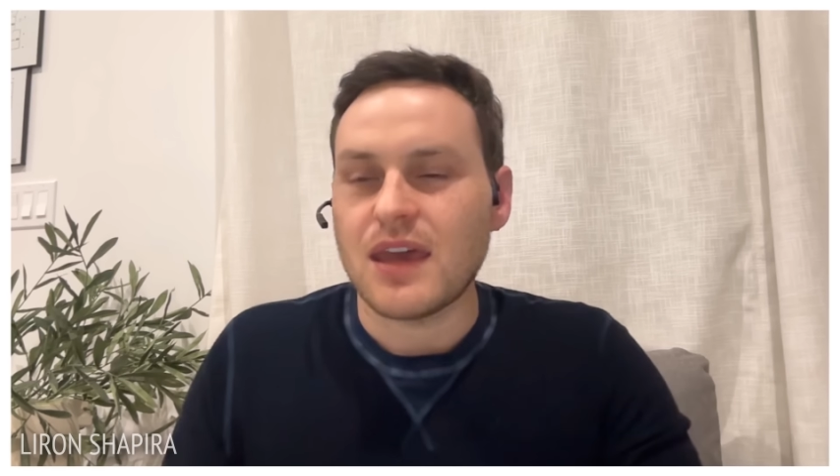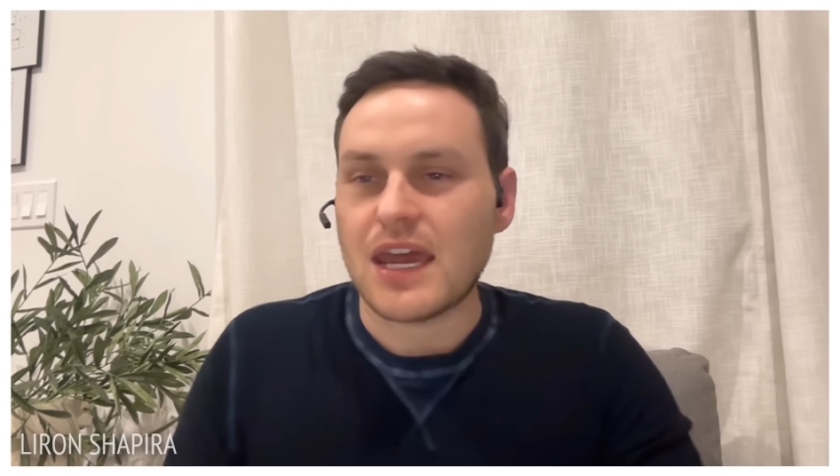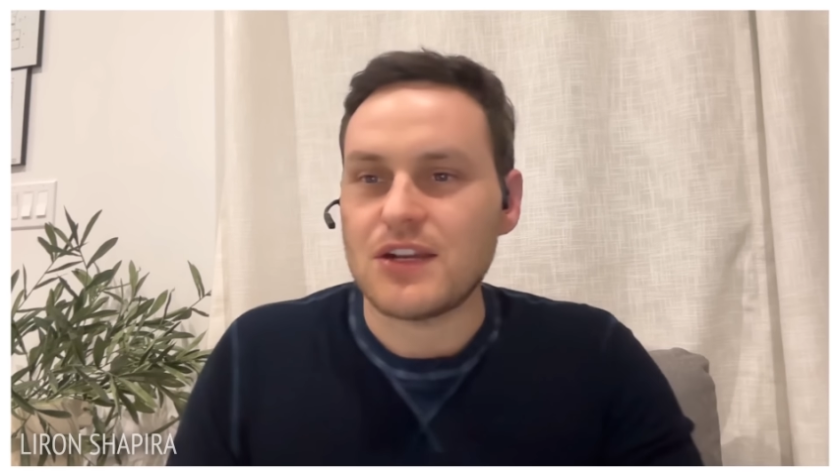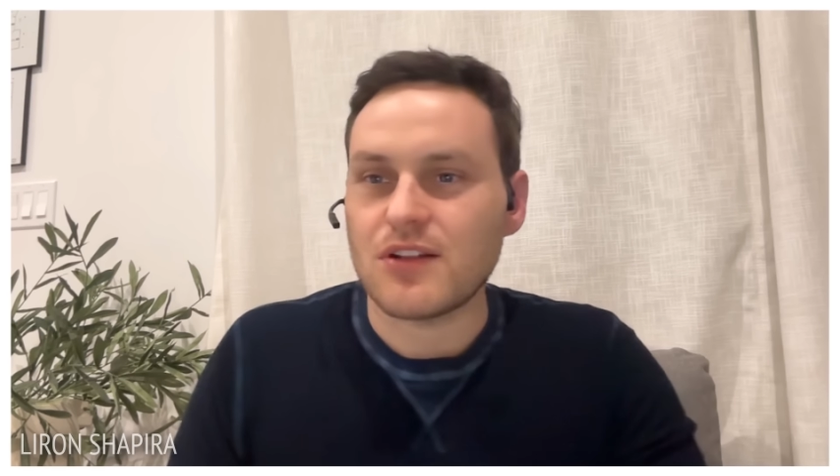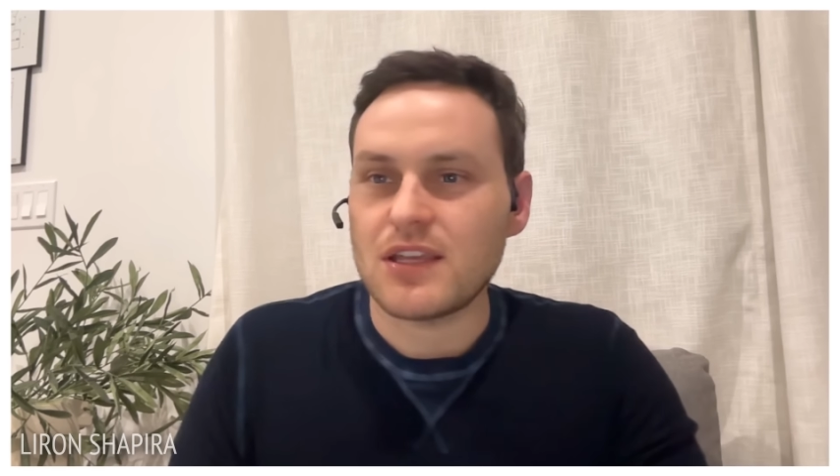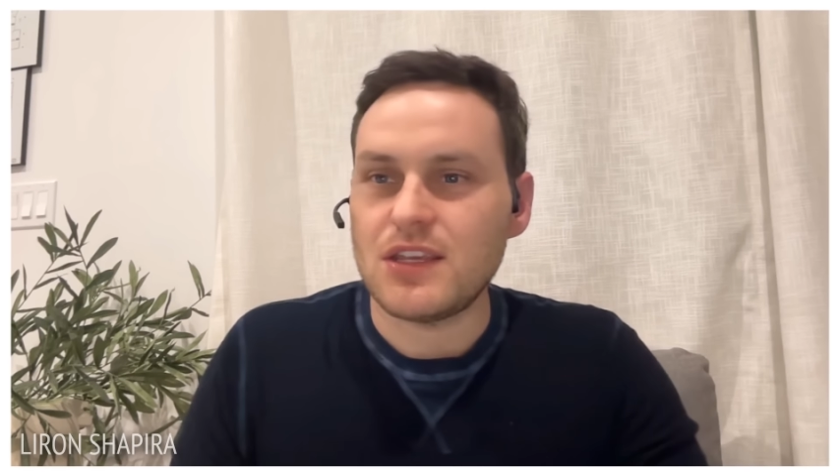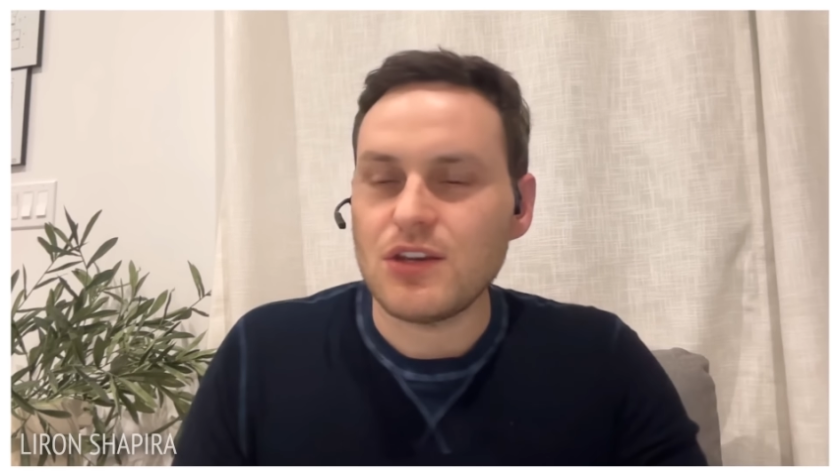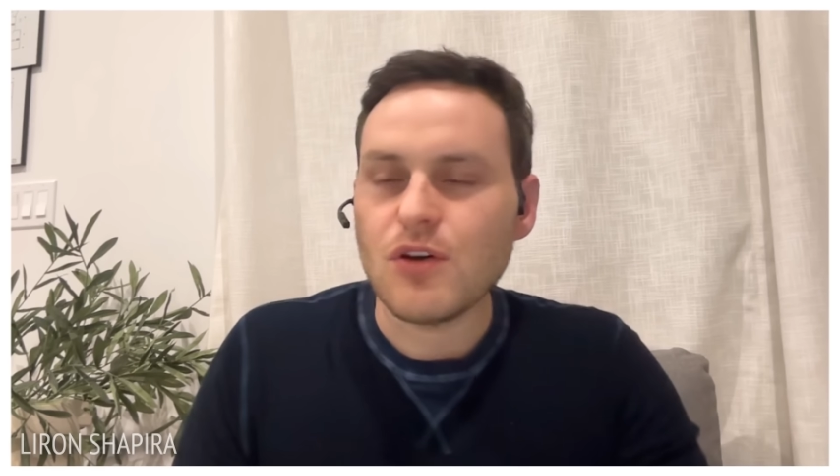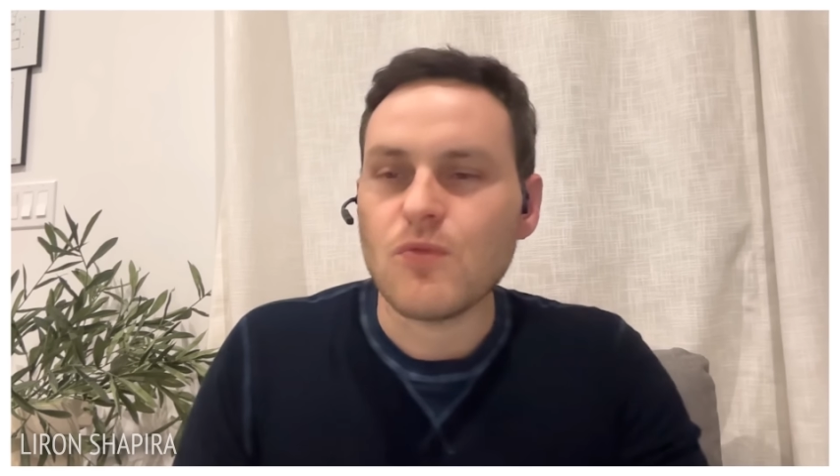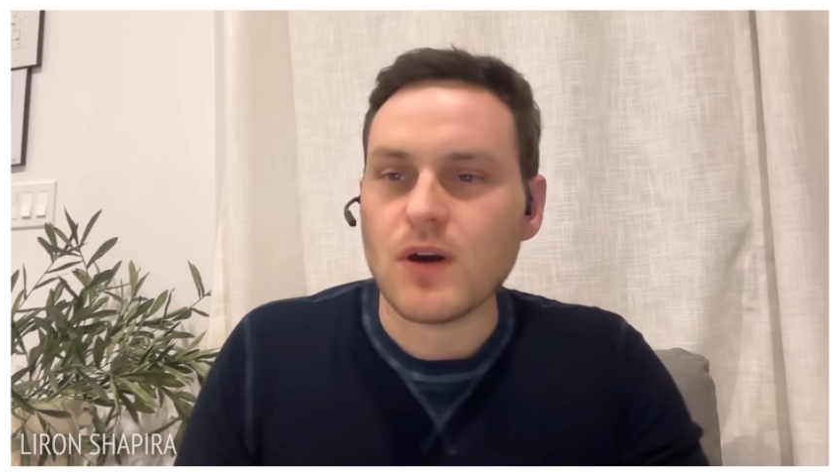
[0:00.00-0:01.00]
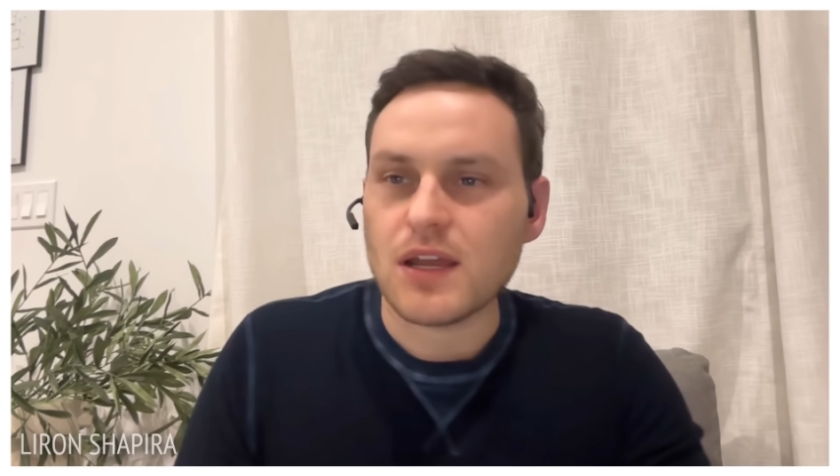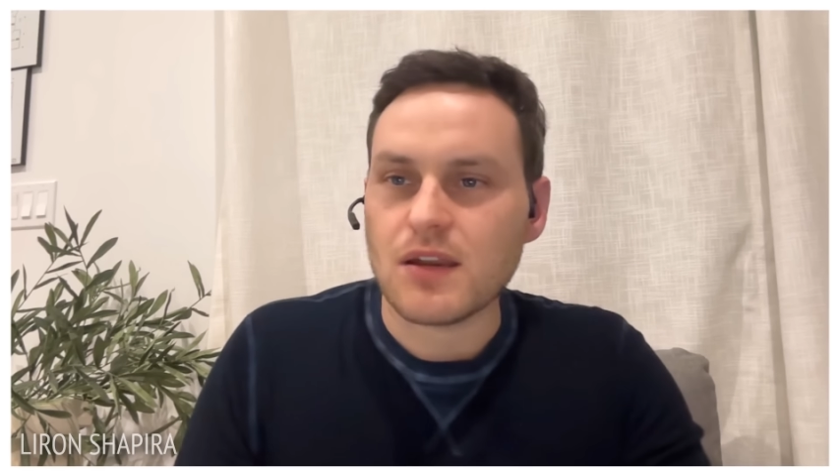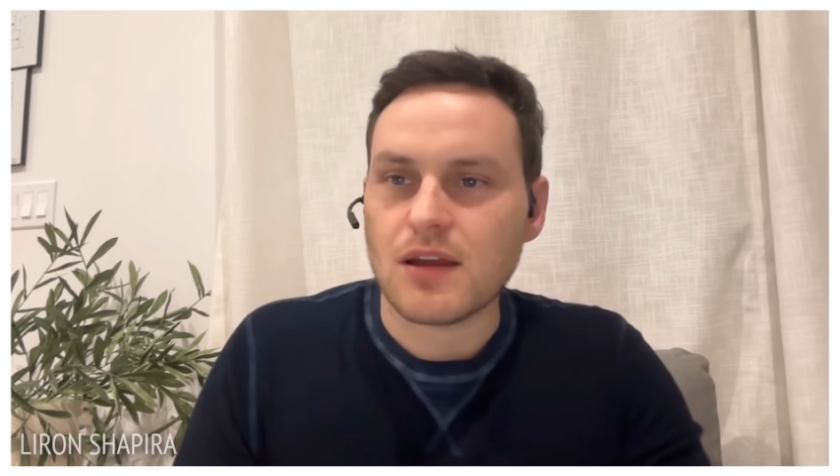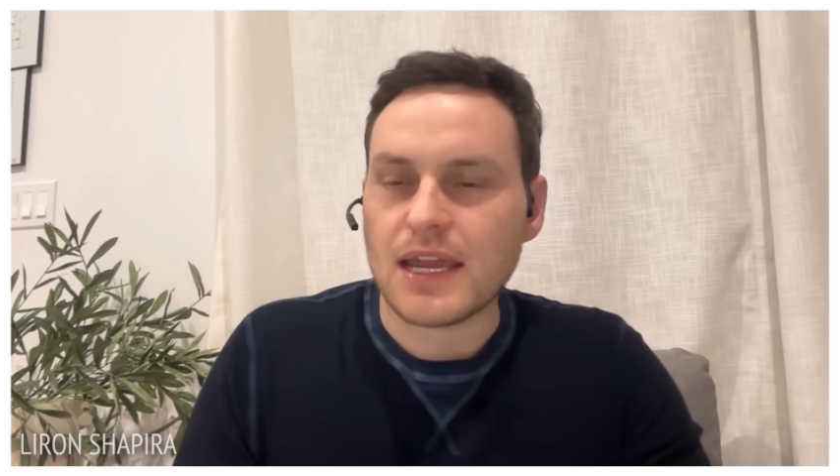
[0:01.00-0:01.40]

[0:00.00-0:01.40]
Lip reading: and you're like, you know what?